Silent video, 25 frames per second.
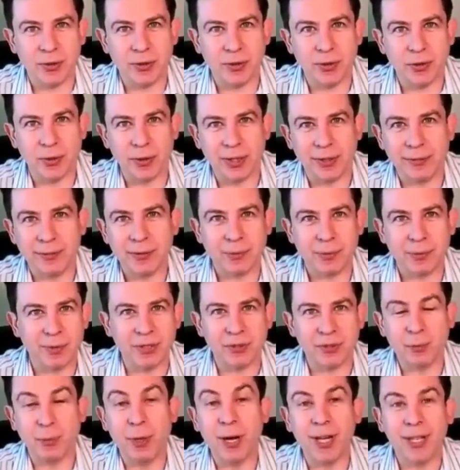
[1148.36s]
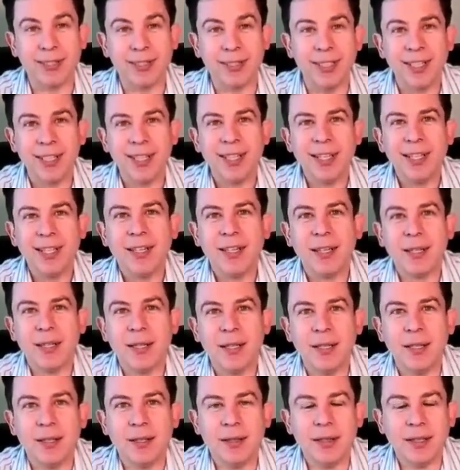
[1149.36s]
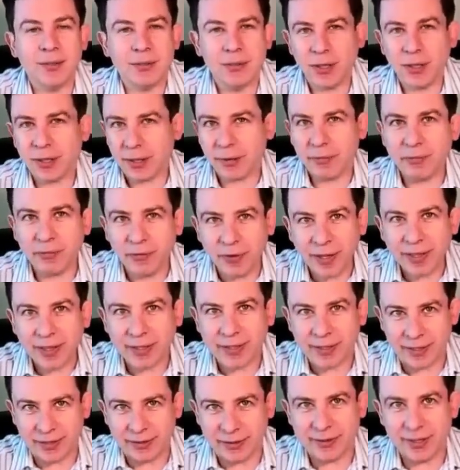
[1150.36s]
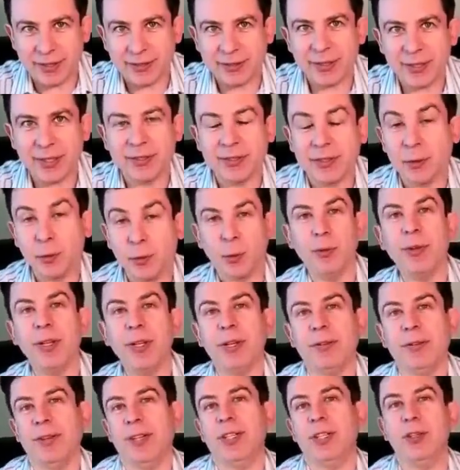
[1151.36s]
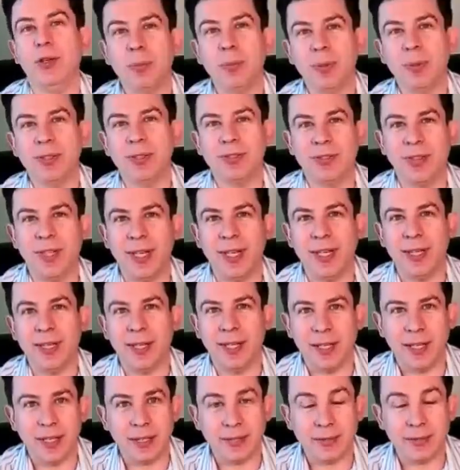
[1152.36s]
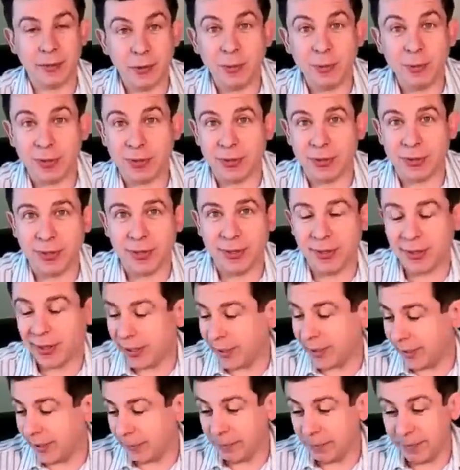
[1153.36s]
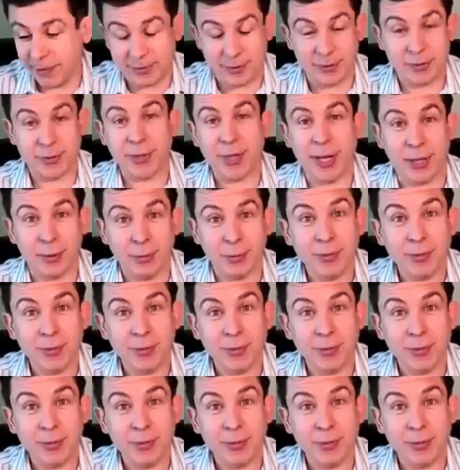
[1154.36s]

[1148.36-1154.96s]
or gives them a swat, that's not unfriendliness. That's that's equivalent of a human saying, "Excuse me, sir, um, is this yeah. your house?"